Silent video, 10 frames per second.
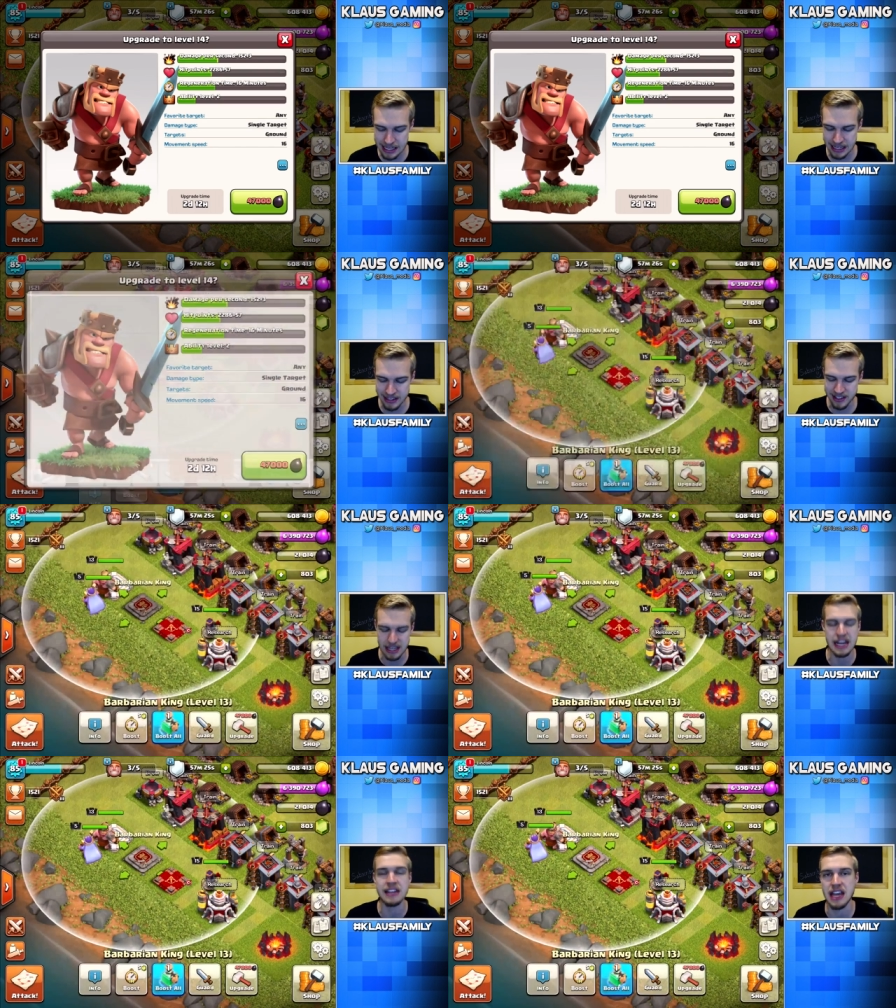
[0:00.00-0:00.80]
can
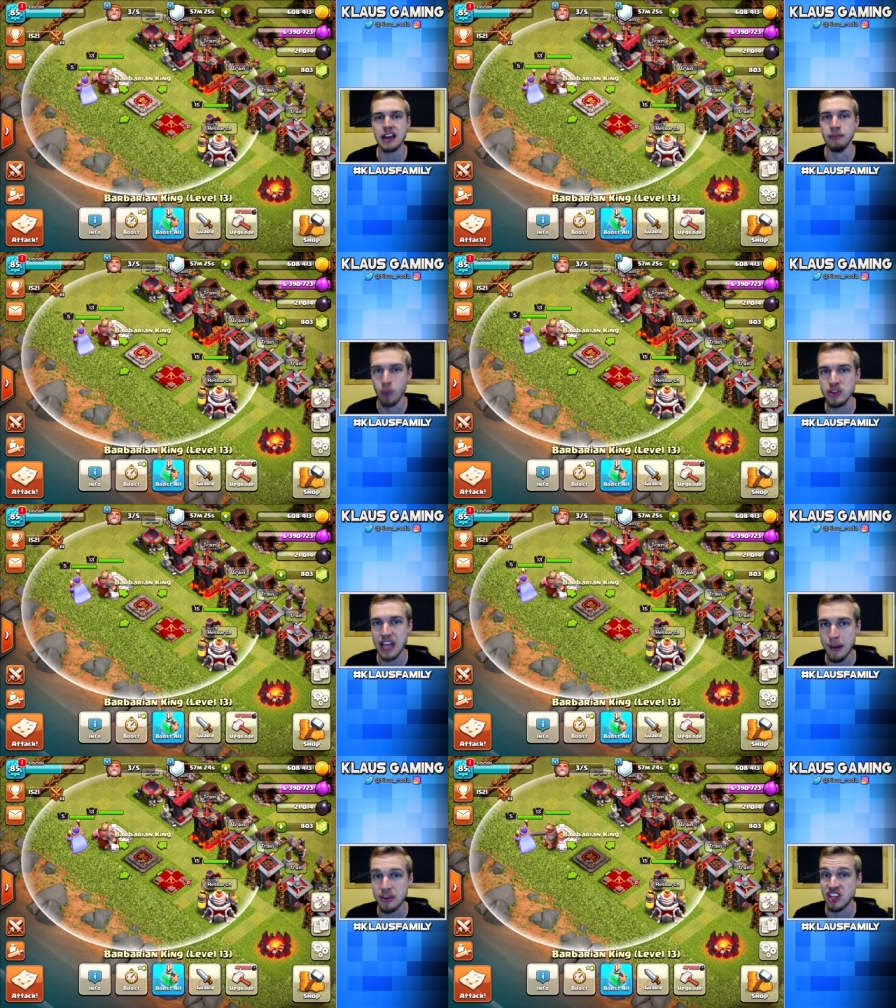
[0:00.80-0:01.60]
sit and take more
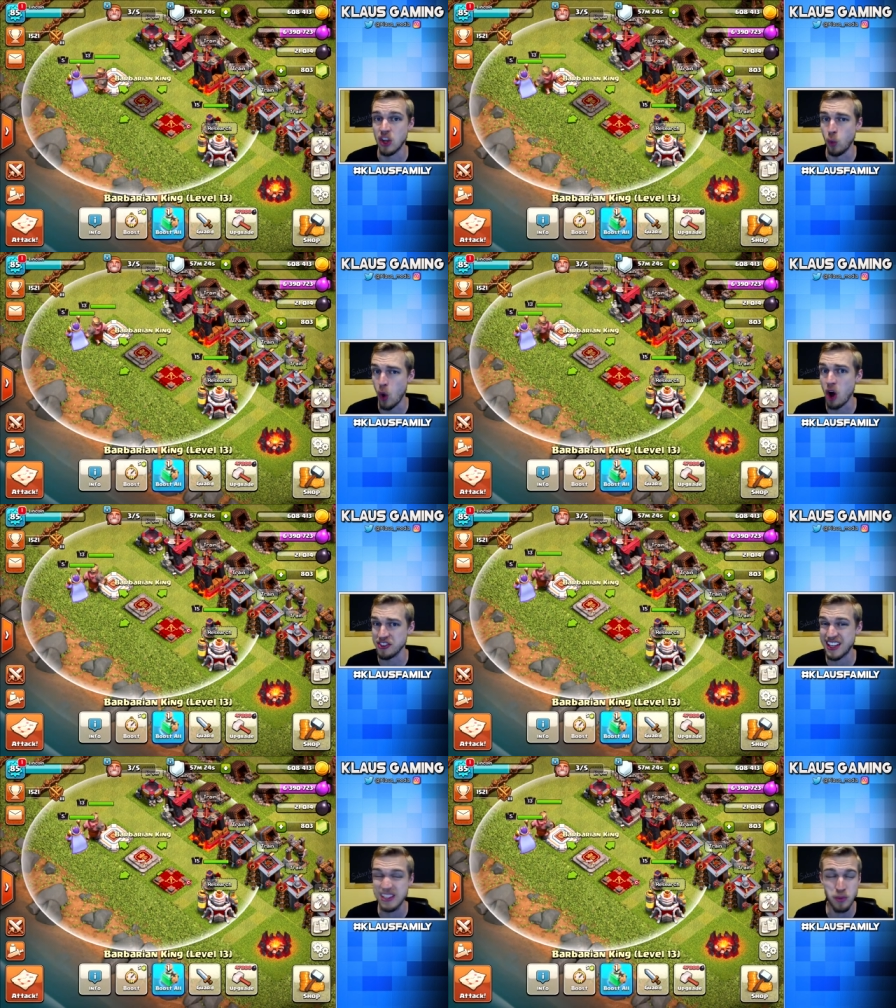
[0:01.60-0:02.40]
damage than the
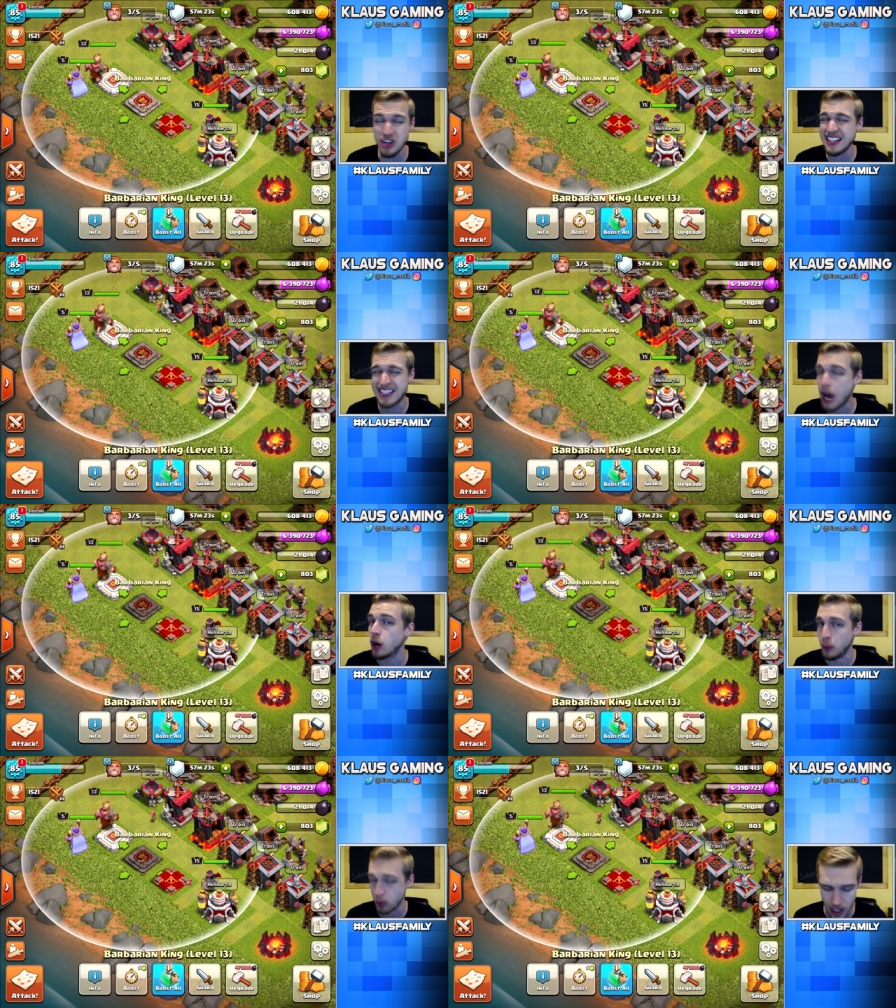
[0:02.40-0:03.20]
walls. That's pretty
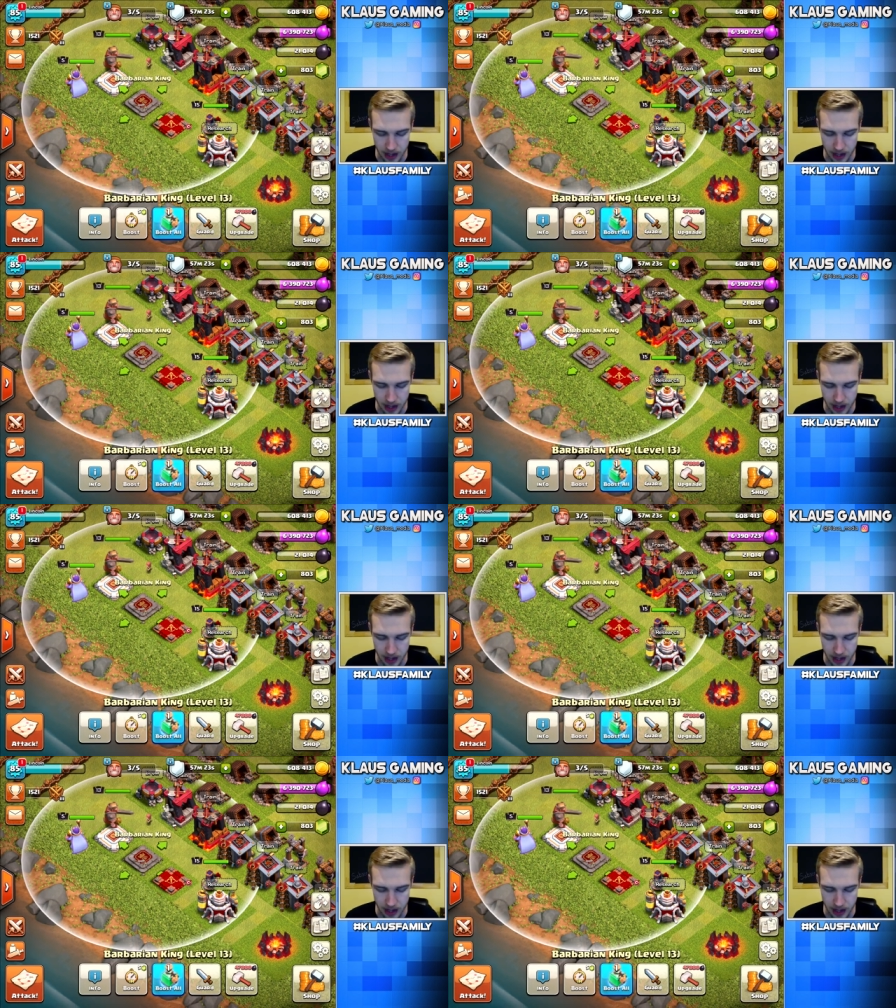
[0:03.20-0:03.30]
terrible.